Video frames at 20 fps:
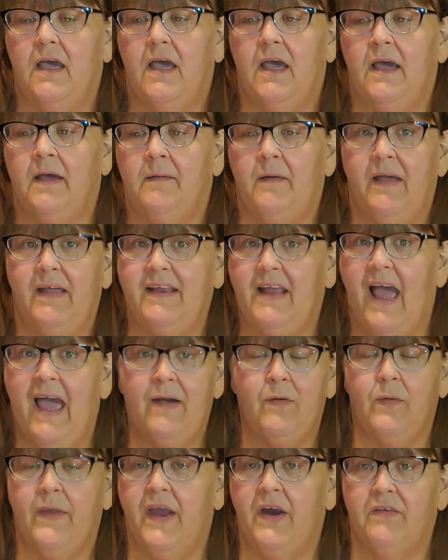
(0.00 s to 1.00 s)
I
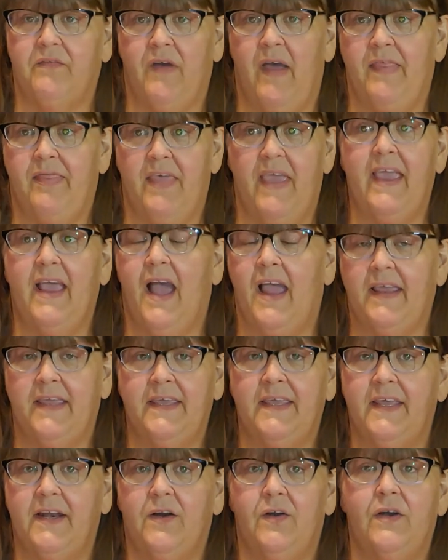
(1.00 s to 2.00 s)
don't care if I think I
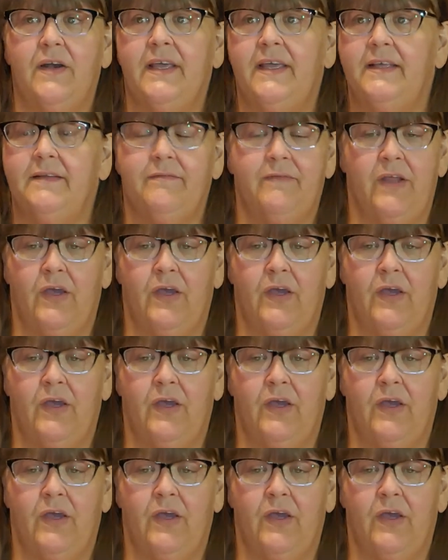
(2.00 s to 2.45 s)
can get on it.